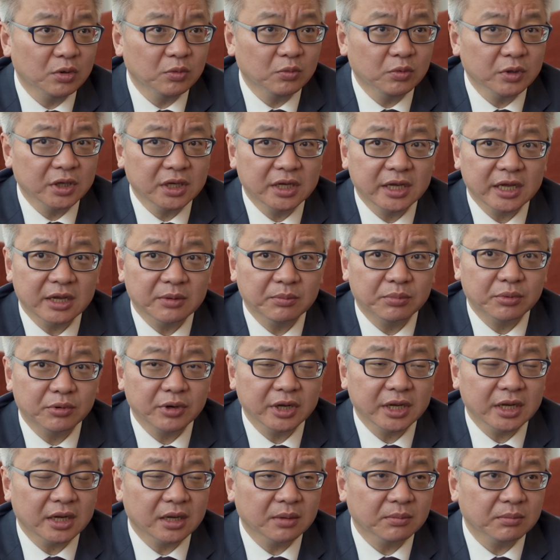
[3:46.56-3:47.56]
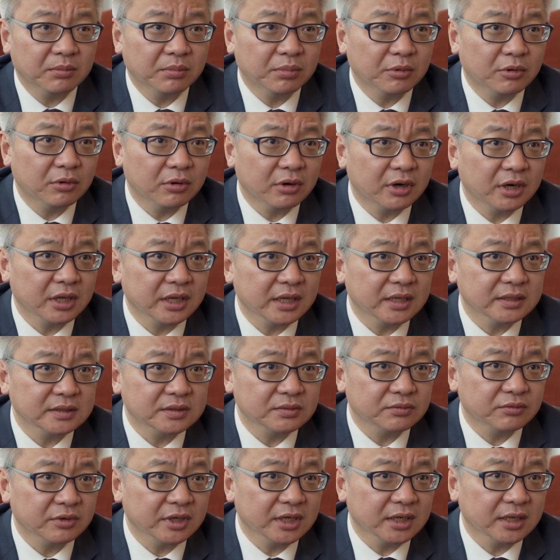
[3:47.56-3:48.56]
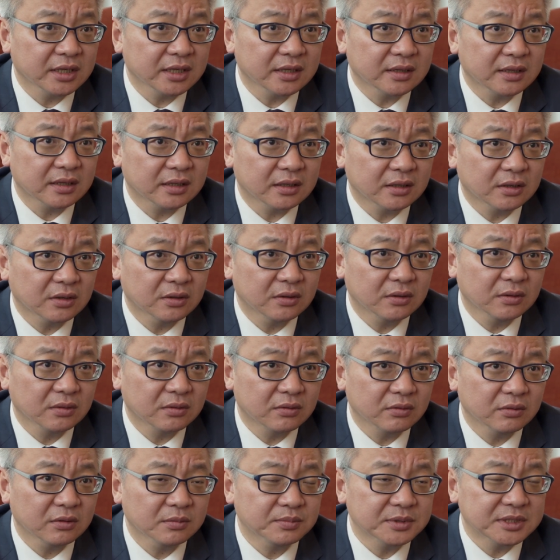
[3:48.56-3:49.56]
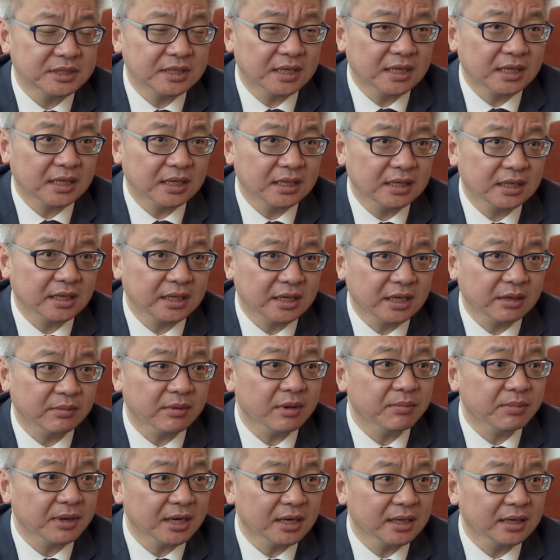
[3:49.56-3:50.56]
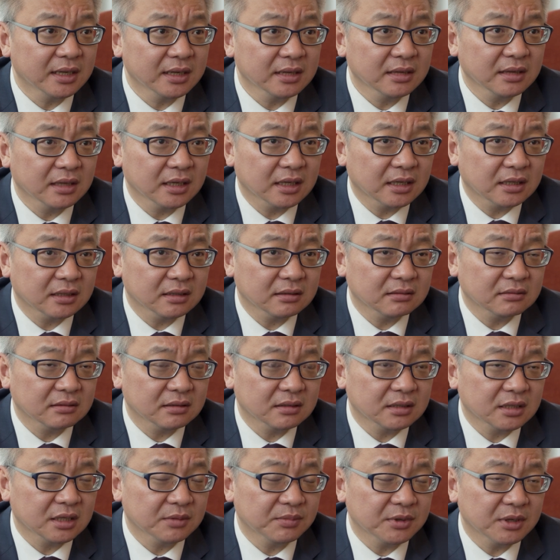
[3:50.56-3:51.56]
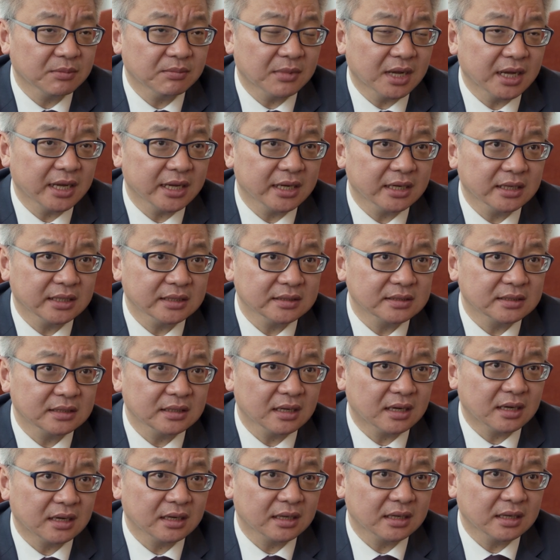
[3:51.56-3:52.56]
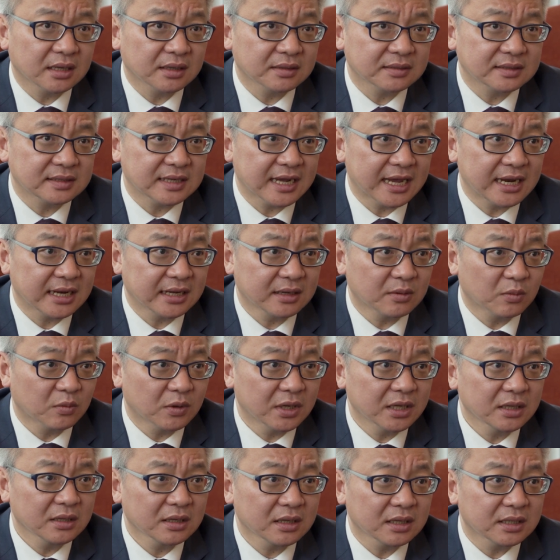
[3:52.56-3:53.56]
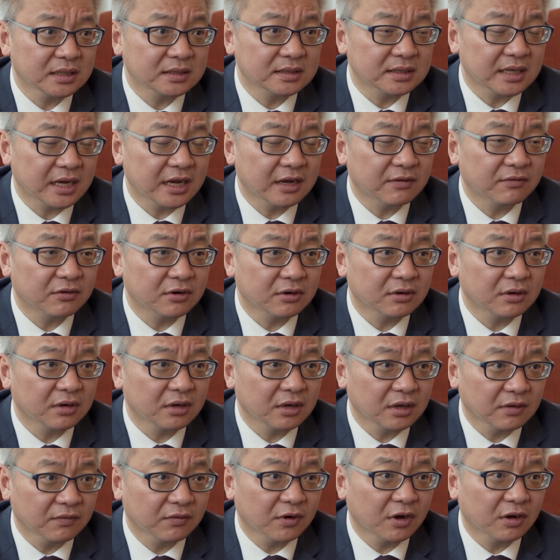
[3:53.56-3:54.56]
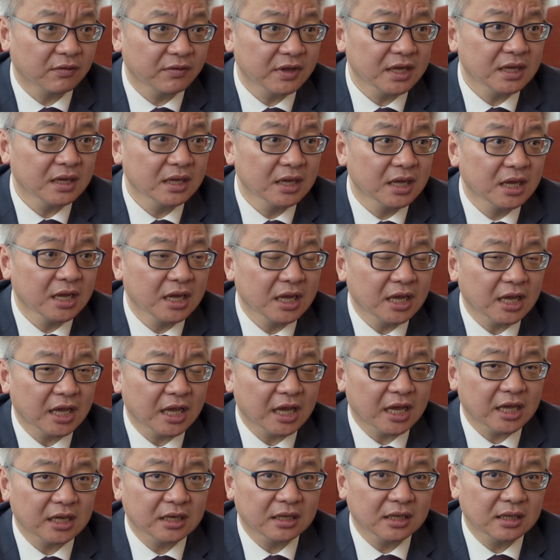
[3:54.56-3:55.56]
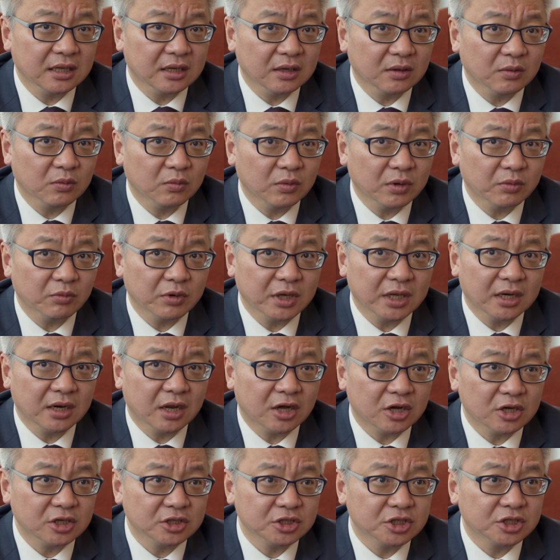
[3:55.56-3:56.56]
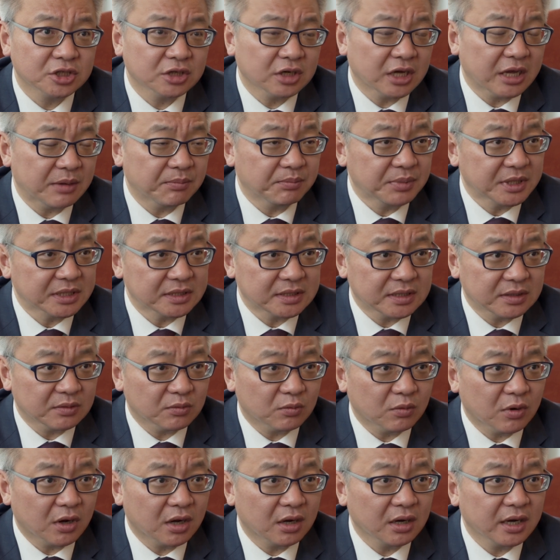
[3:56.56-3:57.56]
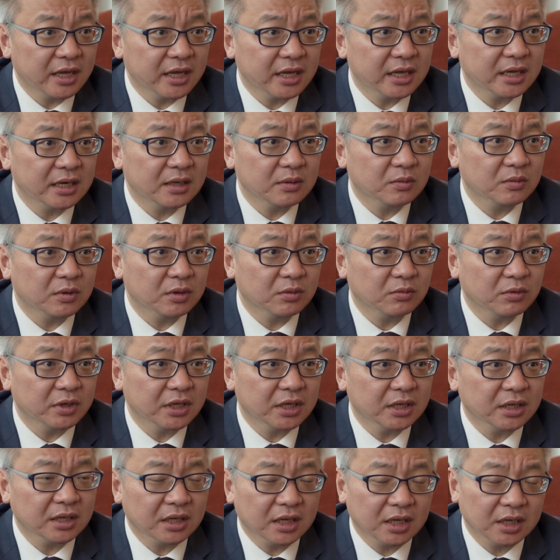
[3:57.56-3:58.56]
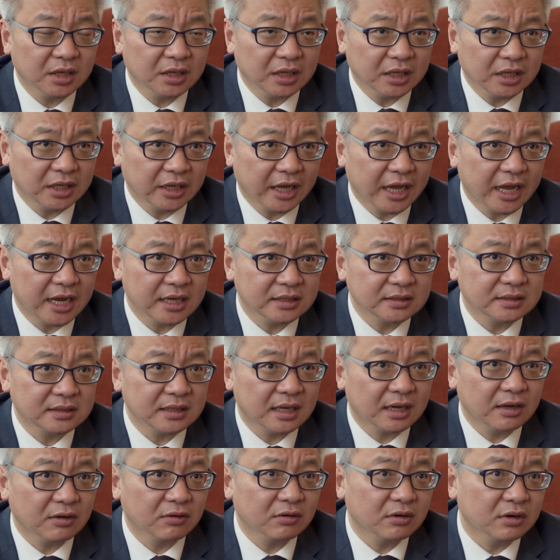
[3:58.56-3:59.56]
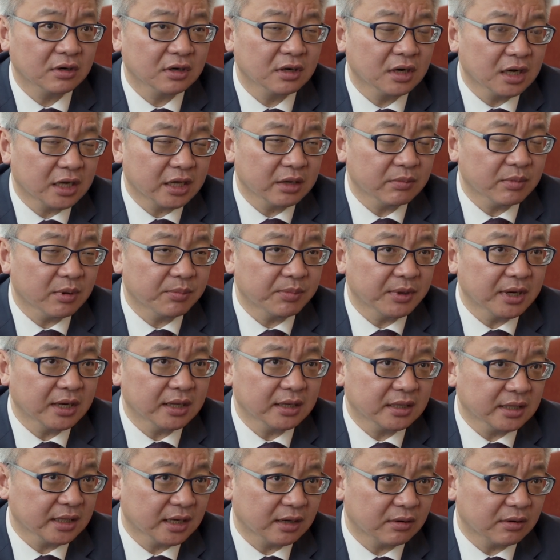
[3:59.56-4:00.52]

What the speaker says: we can bring on board is really the whole group's capability. And keep in mind, it's not a static one, it's ever evolving. And when we launch MPC Wallet, when we enhance our capability